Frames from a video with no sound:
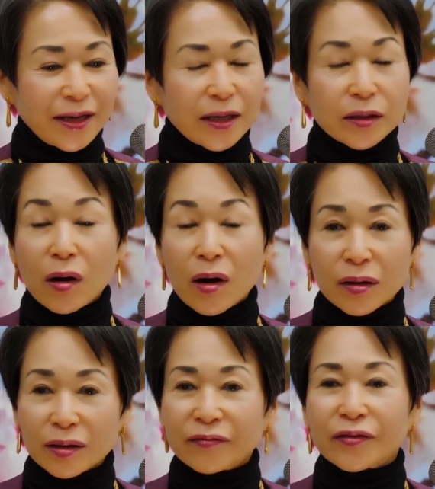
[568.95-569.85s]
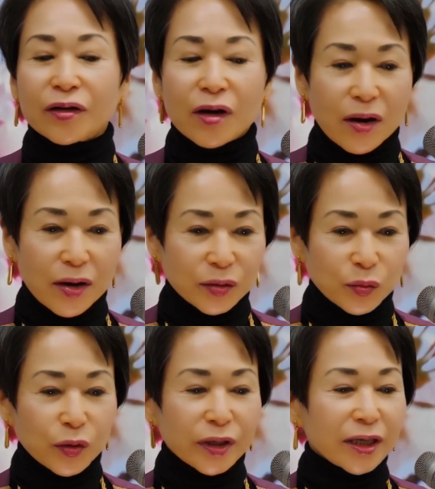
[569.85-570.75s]
and all of their
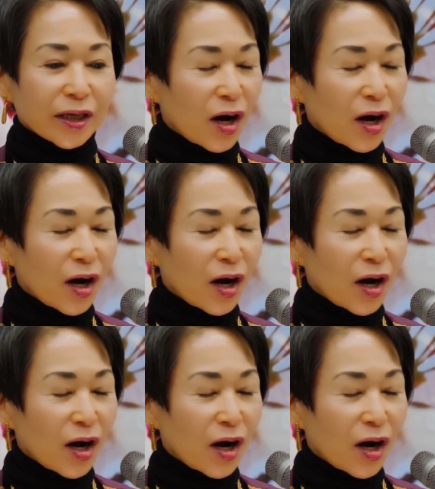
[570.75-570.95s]
hardworking